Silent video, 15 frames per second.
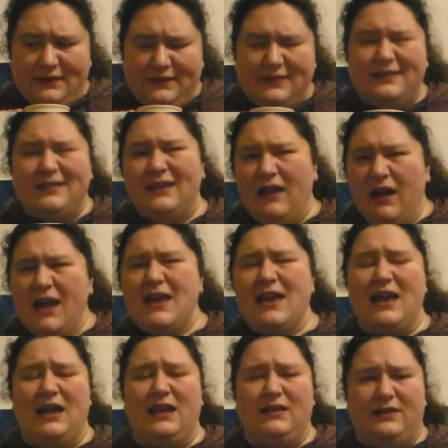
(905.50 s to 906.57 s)
a slight
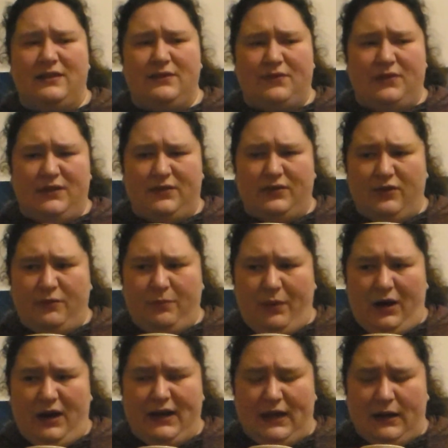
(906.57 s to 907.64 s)
hint of the sort of
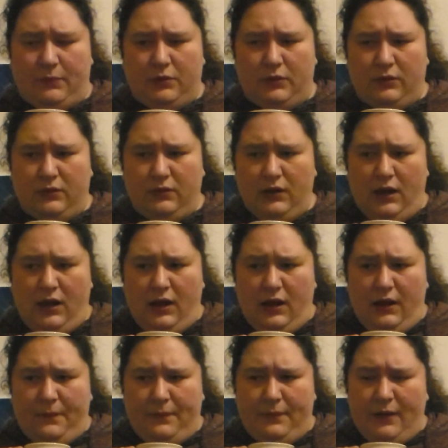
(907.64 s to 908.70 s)
pineapple.
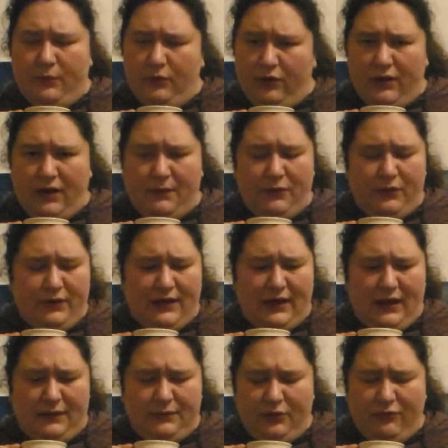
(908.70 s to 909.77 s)
I'm
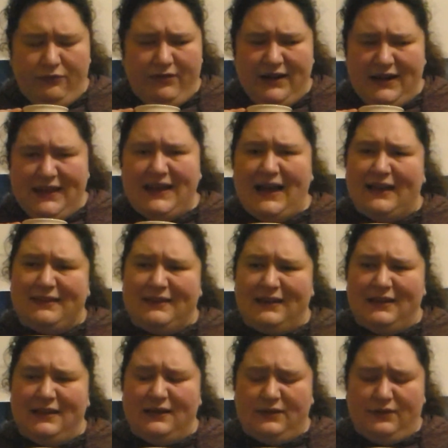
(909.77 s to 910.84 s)
not really
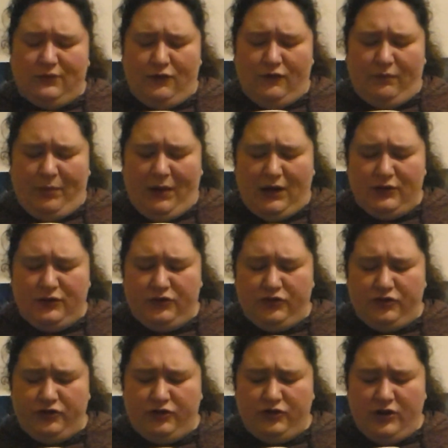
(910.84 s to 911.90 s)
getting the sort of
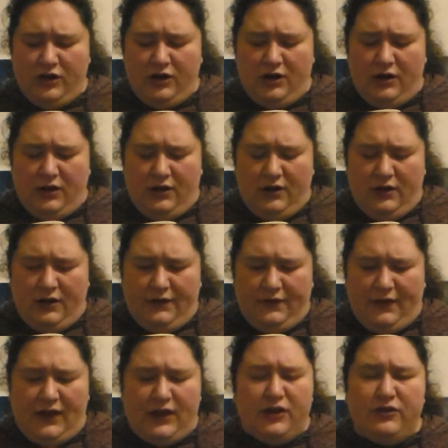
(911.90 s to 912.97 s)
punch
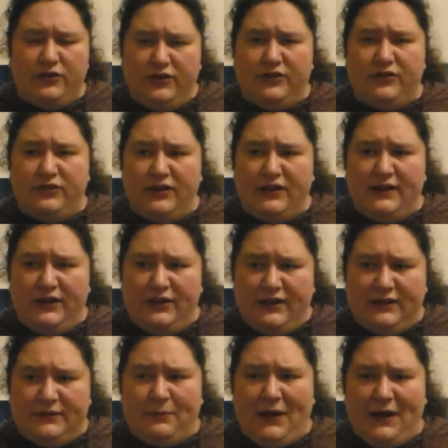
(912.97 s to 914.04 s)
that you'd
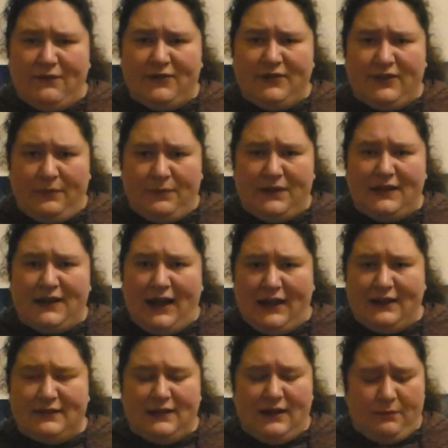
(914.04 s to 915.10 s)
expect for something that
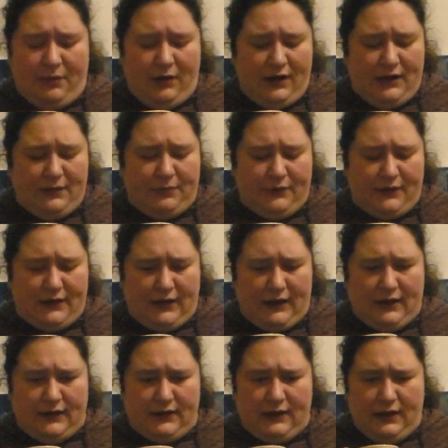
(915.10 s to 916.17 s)
has like pineapple in
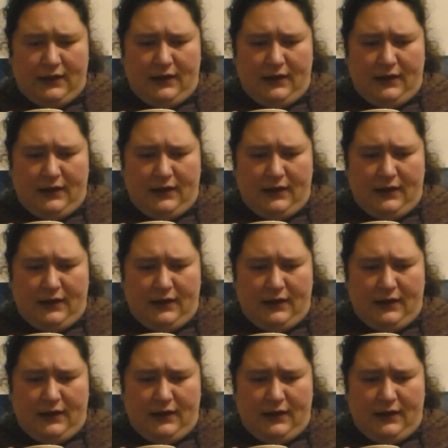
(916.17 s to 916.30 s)
it.